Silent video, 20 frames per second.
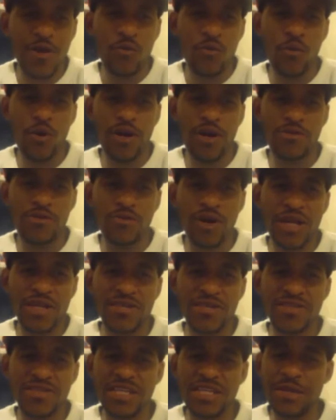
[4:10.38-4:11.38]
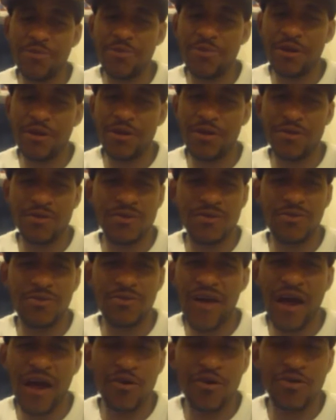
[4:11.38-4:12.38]
We'll have to wait and see, but
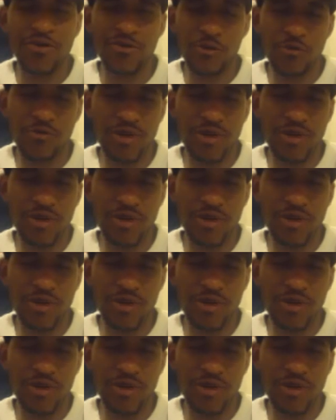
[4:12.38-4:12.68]
Falcons will